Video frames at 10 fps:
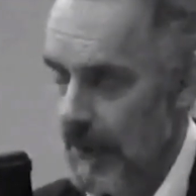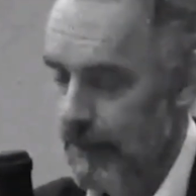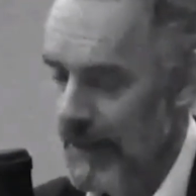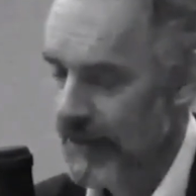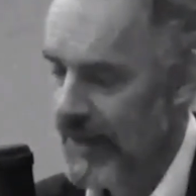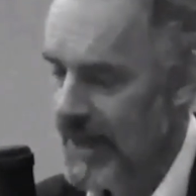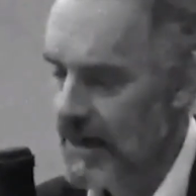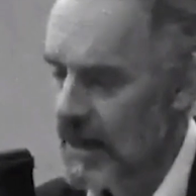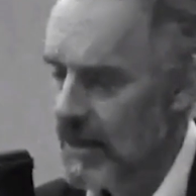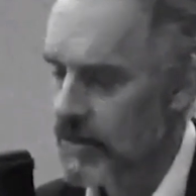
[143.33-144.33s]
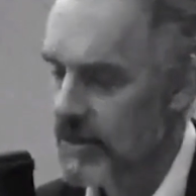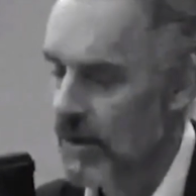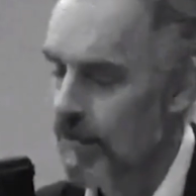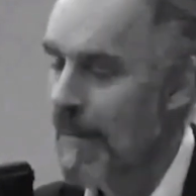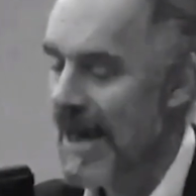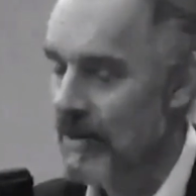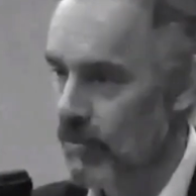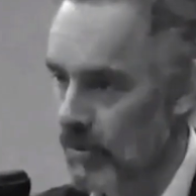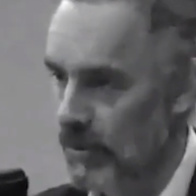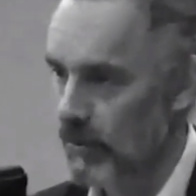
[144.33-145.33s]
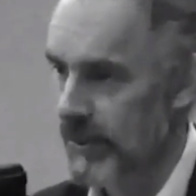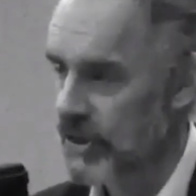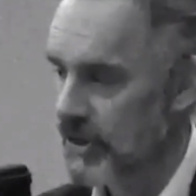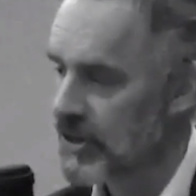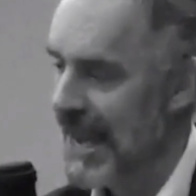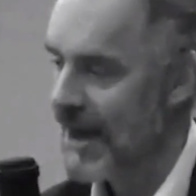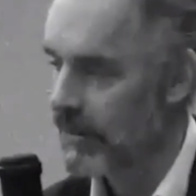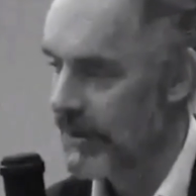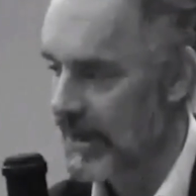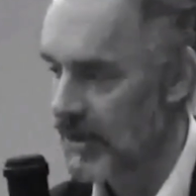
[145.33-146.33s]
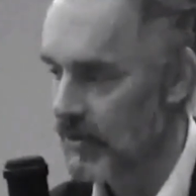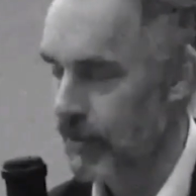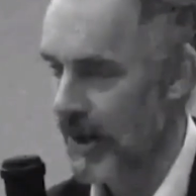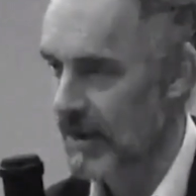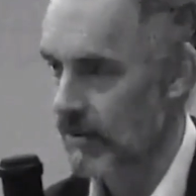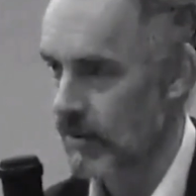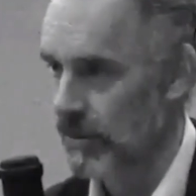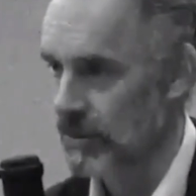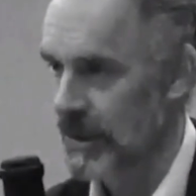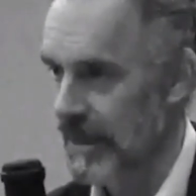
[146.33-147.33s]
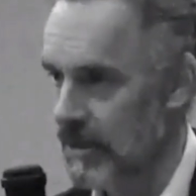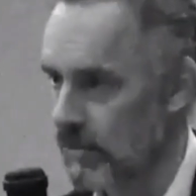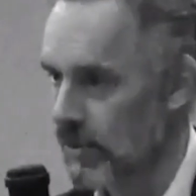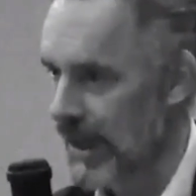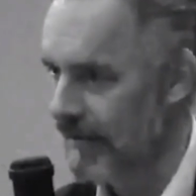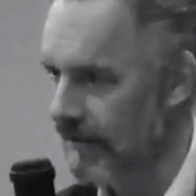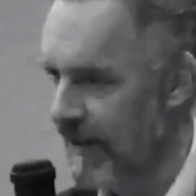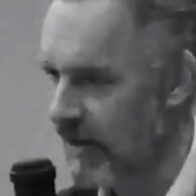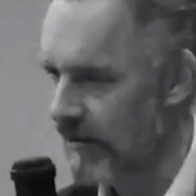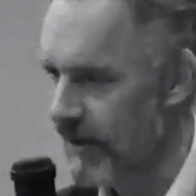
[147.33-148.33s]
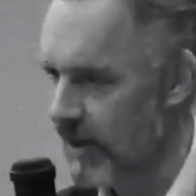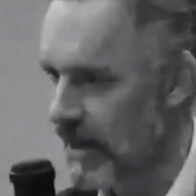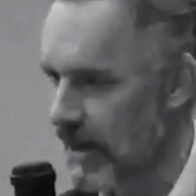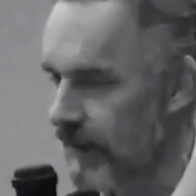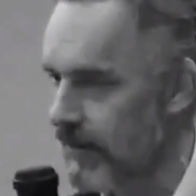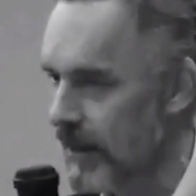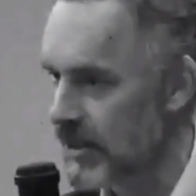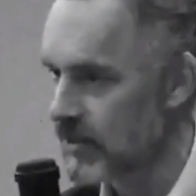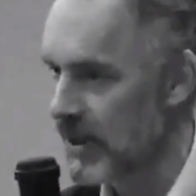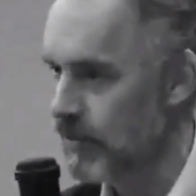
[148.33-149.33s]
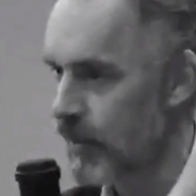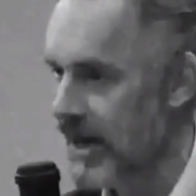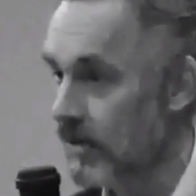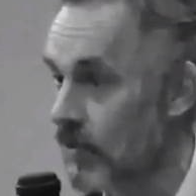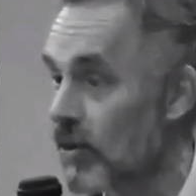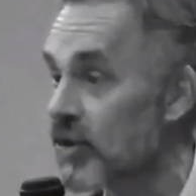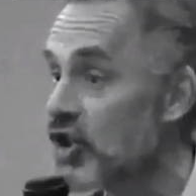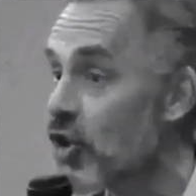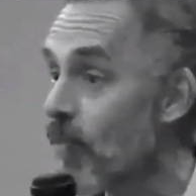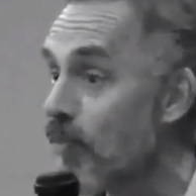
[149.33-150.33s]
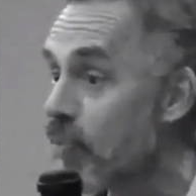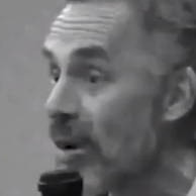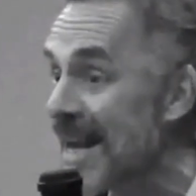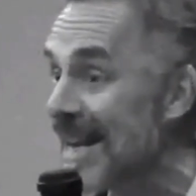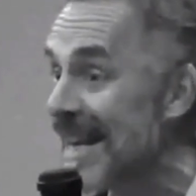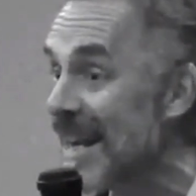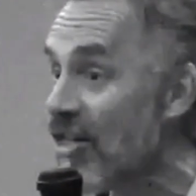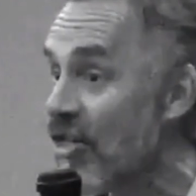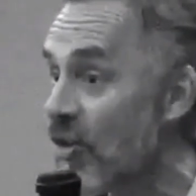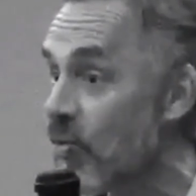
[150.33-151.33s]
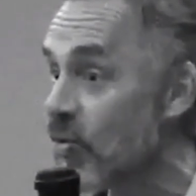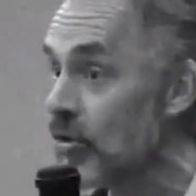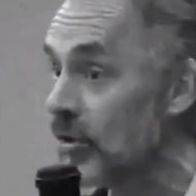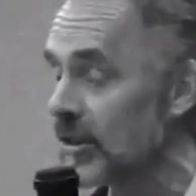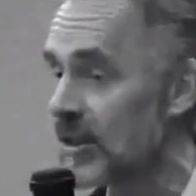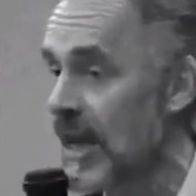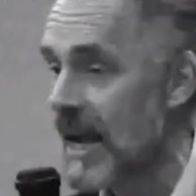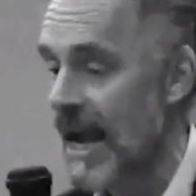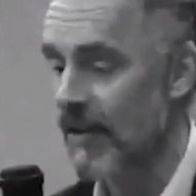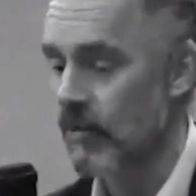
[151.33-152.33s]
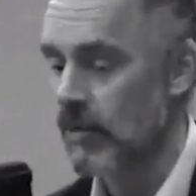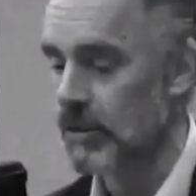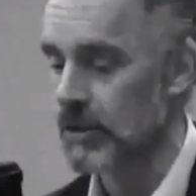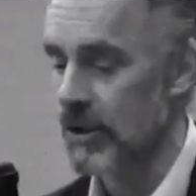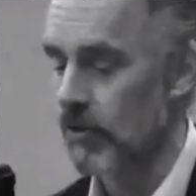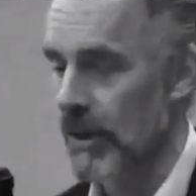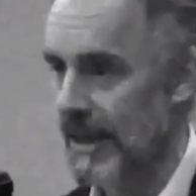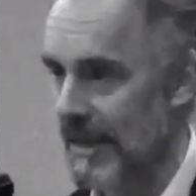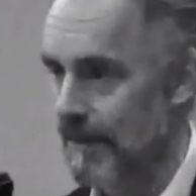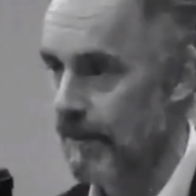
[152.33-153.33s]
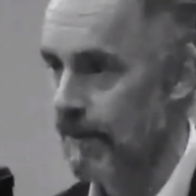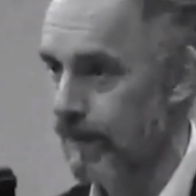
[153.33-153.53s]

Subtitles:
but then there's a meta rule, which is now and then you break the rules. And you do that very, very carefully, because when you break the rules, you're breaking the rules. And the rules are what keep